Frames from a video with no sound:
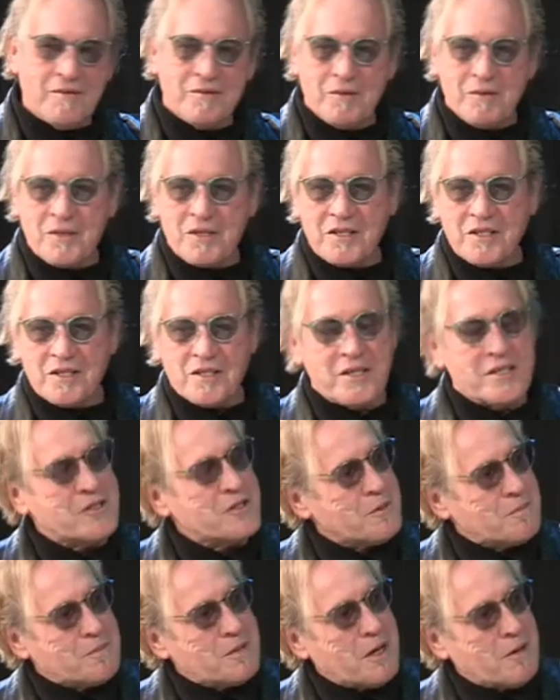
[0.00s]
it was in
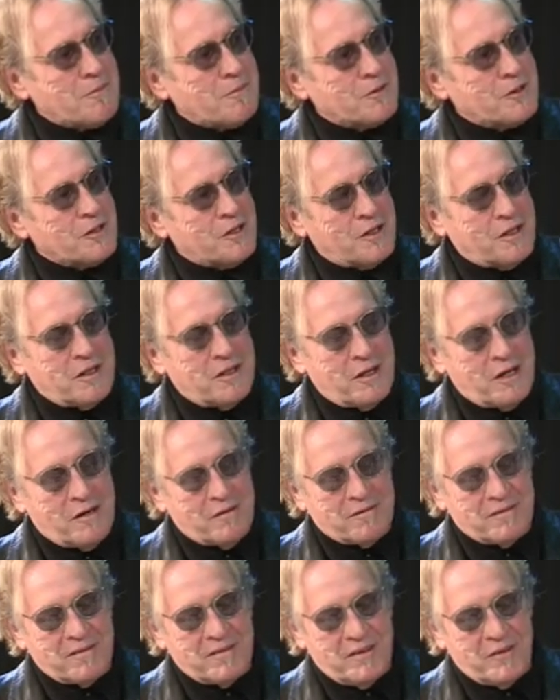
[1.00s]
September
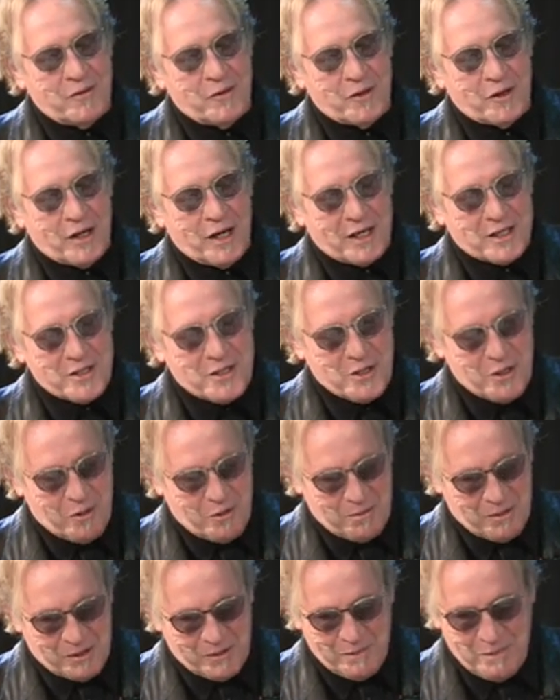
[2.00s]
or
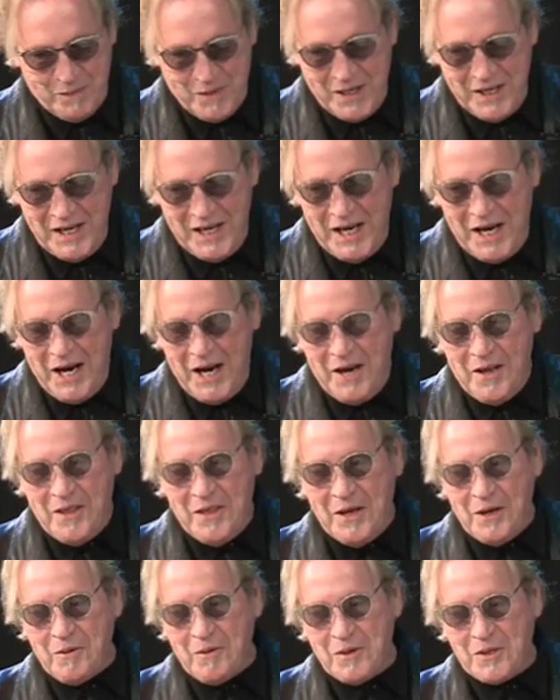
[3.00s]
October,
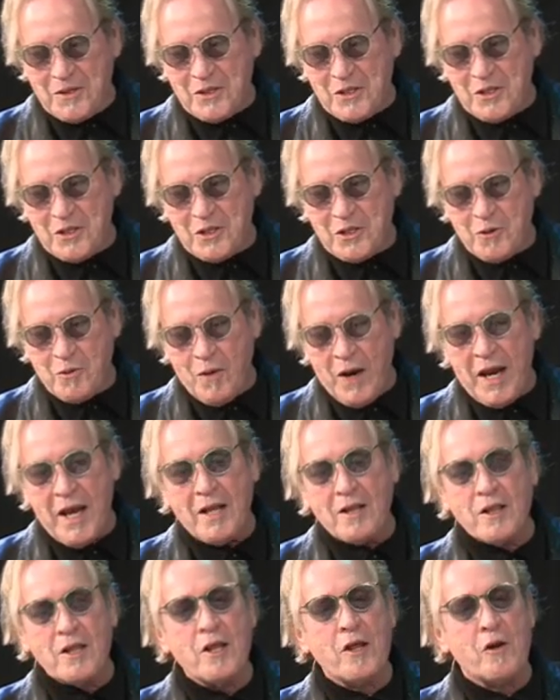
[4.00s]
there was this great
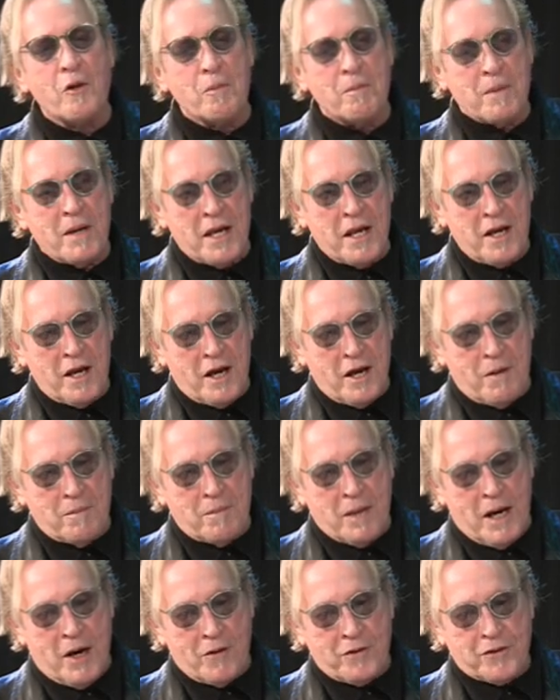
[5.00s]
little bit
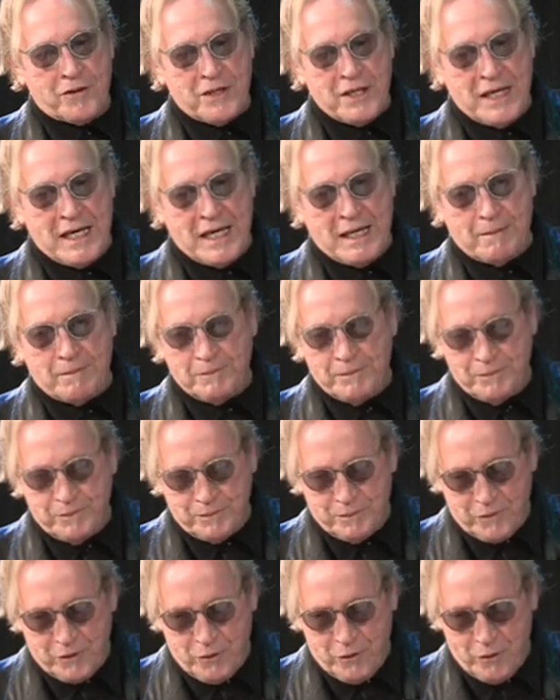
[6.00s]
about the,
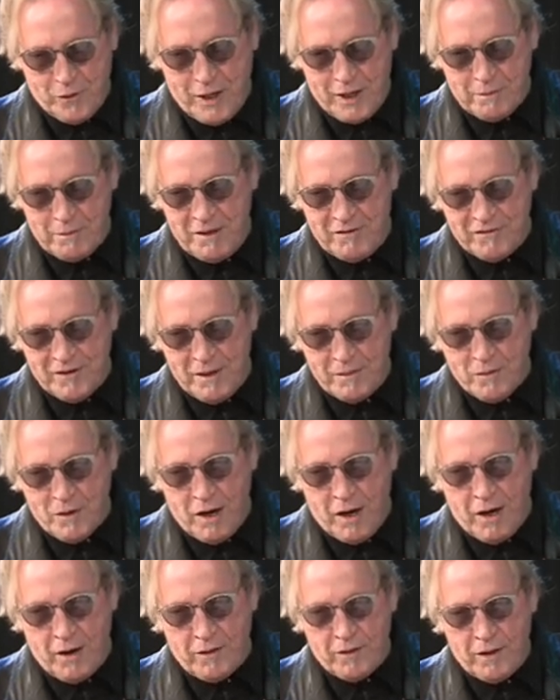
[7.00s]
correct me if I'm
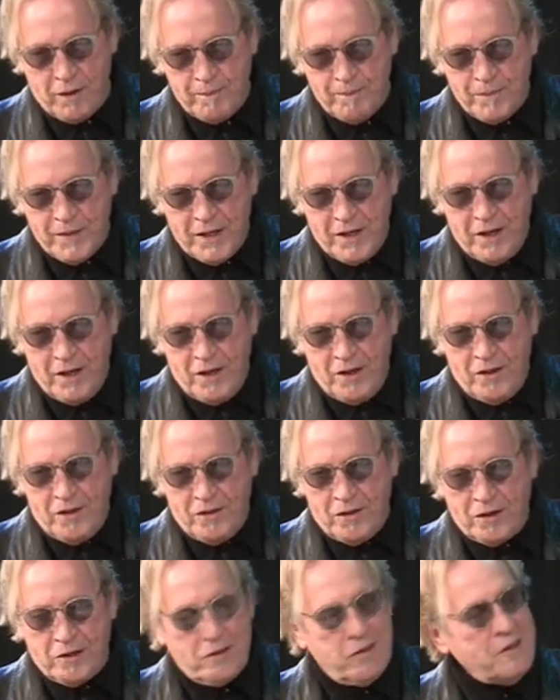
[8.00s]
wrong,
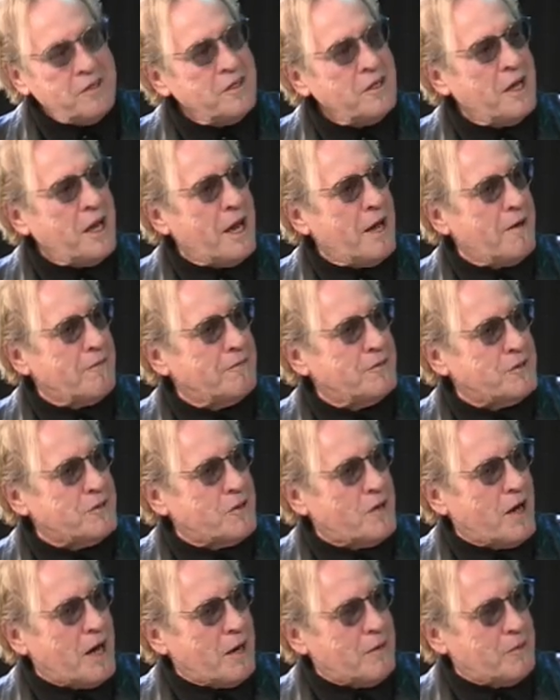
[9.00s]
the Clinton Avenue
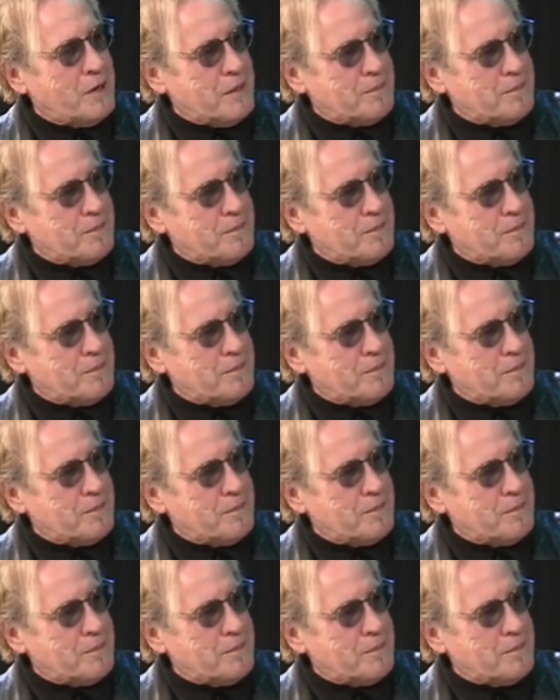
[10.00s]
Highway